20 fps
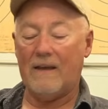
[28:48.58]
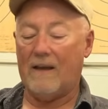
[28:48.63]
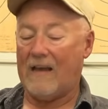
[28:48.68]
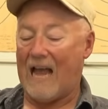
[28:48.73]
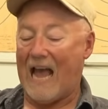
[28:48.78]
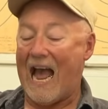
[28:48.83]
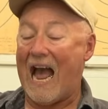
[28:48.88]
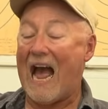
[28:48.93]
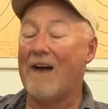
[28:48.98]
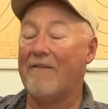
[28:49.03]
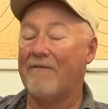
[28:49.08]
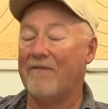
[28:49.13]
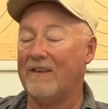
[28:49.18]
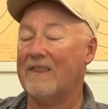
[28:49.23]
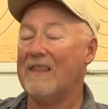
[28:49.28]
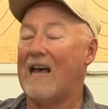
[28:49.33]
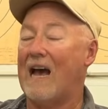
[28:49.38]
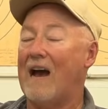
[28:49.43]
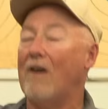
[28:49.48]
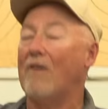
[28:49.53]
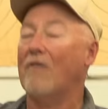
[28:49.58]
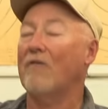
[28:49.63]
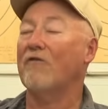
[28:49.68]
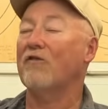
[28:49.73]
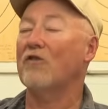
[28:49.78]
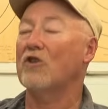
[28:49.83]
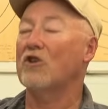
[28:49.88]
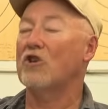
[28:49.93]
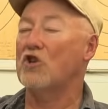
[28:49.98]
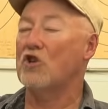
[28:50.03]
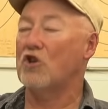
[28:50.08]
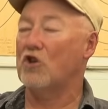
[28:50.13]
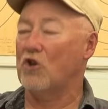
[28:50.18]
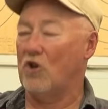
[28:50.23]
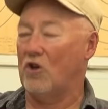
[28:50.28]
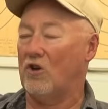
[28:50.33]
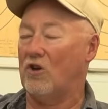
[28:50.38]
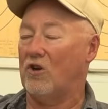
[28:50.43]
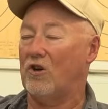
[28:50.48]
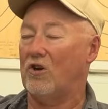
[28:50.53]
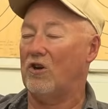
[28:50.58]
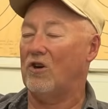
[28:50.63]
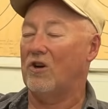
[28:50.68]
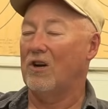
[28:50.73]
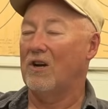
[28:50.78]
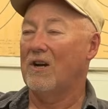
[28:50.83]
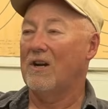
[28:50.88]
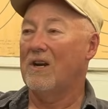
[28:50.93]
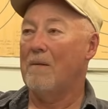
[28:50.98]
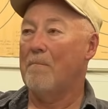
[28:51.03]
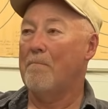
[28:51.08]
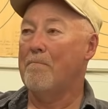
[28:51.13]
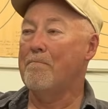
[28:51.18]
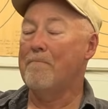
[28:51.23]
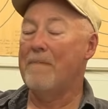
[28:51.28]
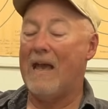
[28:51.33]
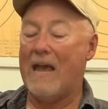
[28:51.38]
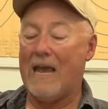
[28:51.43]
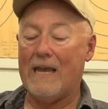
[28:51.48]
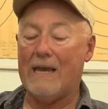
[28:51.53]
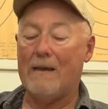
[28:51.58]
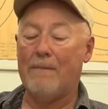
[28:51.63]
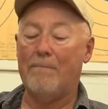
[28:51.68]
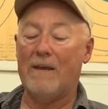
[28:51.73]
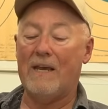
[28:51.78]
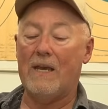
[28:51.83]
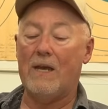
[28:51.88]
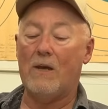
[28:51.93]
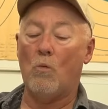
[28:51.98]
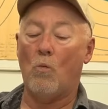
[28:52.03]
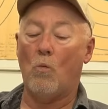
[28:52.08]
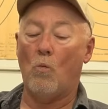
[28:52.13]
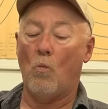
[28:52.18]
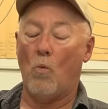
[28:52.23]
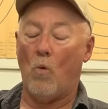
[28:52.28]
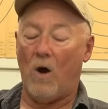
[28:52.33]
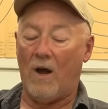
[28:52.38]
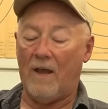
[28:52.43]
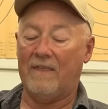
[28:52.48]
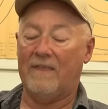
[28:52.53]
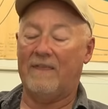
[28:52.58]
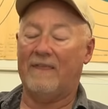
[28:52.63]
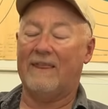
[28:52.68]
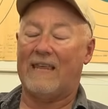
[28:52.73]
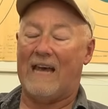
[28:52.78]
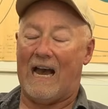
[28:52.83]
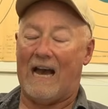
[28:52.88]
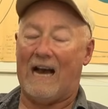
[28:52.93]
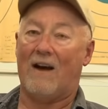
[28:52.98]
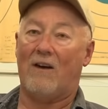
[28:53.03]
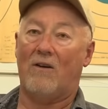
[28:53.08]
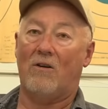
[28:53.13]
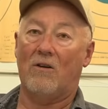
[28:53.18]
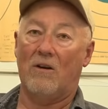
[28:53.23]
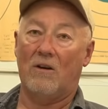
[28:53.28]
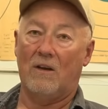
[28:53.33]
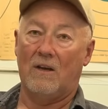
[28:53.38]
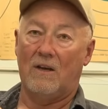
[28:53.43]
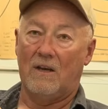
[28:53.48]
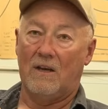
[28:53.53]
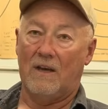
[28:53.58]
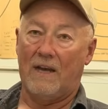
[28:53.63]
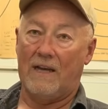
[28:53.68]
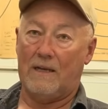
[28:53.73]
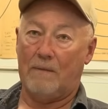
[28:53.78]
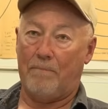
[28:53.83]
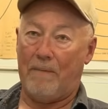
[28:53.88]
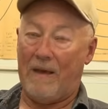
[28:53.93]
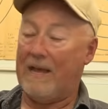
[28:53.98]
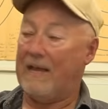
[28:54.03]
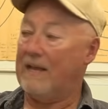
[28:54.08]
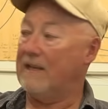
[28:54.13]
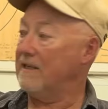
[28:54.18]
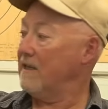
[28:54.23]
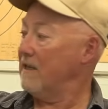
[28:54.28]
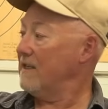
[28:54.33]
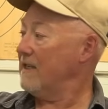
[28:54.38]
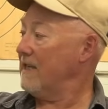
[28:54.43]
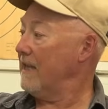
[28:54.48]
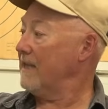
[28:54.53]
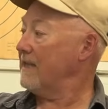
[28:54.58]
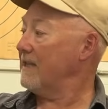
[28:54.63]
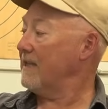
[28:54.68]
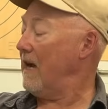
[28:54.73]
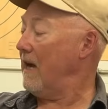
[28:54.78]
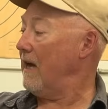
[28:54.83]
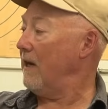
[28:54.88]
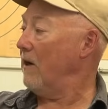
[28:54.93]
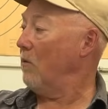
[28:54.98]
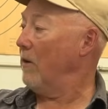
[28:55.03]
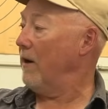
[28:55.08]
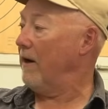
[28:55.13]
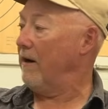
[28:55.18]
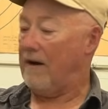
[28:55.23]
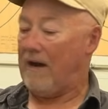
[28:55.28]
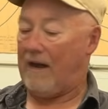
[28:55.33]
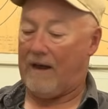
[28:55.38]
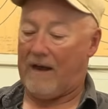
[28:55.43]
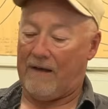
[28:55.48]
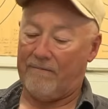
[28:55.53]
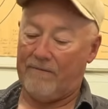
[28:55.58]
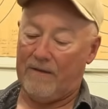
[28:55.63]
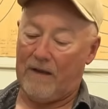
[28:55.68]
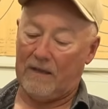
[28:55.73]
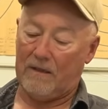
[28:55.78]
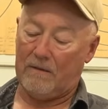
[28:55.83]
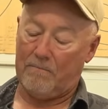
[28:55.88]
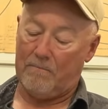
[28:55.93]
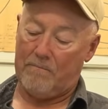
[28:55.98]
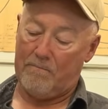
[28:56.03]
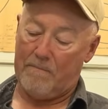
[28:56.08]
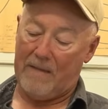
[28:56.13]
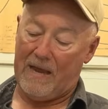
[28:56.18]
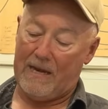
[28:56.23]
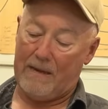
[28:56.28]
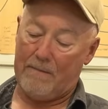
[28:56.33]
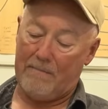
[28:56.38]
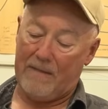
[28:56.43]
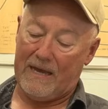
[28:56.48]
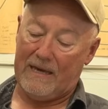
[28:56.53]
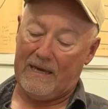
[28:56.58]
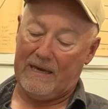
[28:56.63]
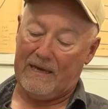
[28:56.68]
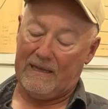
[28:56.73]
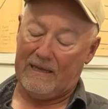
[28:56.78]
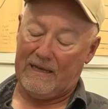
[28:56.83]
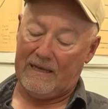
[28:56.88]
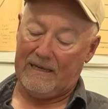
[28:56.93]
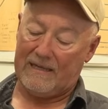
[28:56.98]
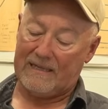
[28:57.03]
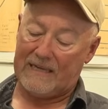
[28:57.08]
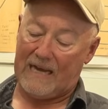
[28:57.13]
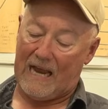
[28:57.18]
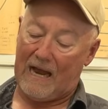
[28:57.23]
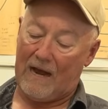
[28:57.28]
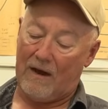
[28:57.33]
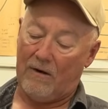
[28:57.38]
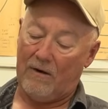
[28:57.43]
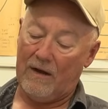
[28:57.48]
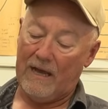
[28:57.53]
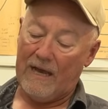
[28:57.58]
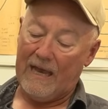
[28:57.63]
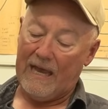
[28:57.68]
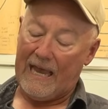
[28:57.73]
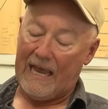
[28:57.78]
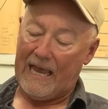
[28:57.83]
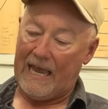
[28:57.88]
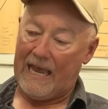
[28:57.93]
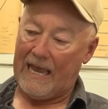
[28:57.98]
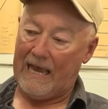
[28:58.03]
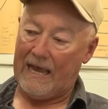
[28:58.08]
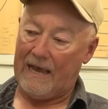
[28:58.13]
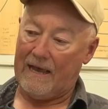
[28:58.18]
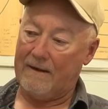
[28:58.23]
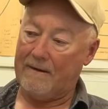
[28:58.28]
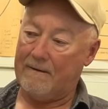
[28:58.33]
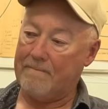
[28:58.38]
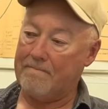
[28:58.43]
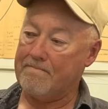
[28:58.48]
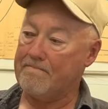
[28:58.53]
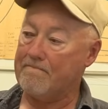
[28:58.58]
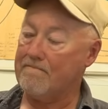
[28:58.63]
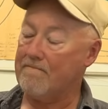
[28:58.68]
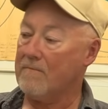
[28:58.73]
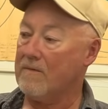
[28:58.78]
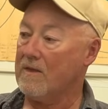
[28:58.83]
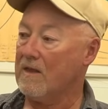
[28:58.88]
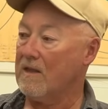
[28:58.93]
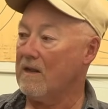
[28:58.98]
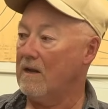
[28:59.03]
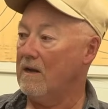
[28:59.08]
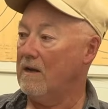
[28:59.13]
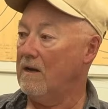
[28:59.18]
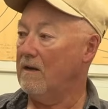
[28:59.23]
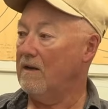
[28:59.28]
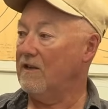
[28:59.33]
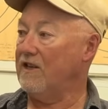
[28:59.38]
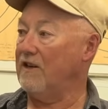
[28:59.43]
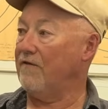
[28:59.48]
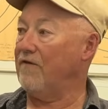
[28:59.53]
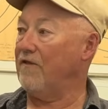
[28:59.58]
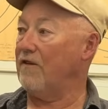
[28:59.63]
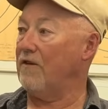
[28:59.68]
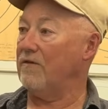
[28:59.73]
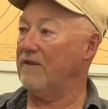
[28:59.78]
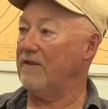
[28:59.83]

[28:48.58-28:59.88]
0.5 thou for sure, maybe 1 thou. It depends. It's kind of weird. I've done many of these now, and different